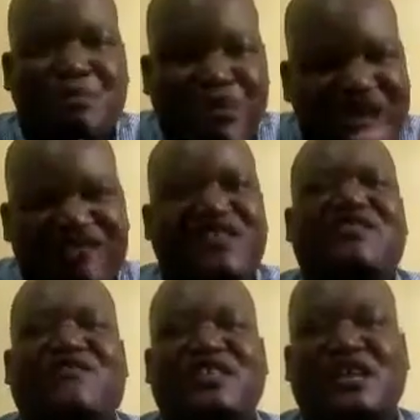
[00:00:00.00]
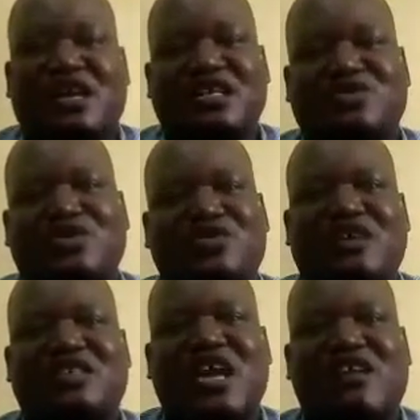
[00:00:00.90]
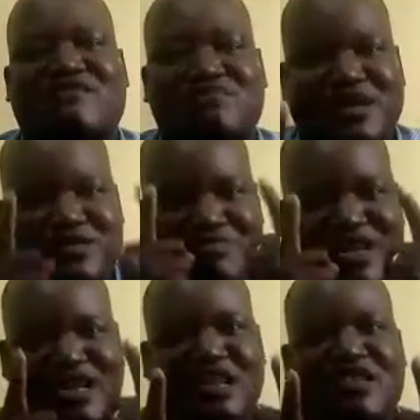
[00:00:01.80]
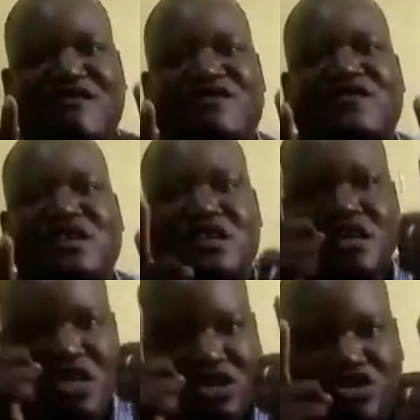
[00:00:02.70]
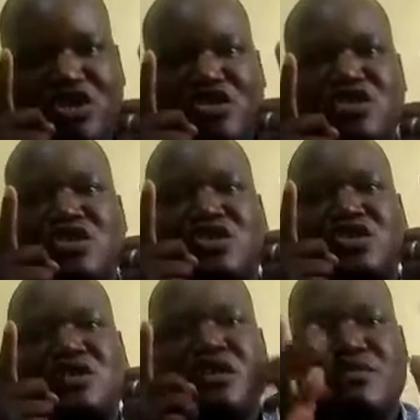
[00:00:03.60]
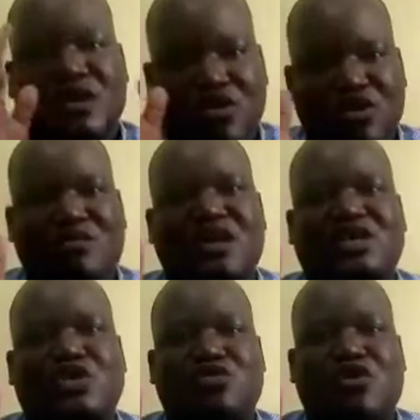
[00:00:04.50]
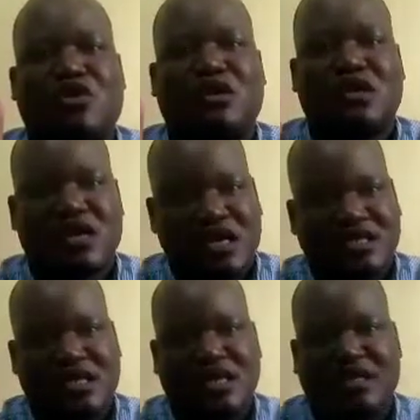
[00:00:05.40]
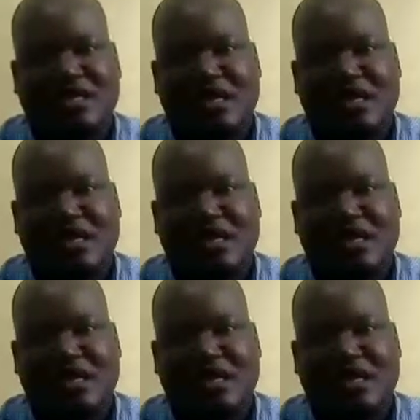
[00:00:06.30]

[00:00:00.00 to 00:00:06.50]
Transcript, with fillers: Be very vigilant with yourself, but believe in Jesus. May God bless you all. Until next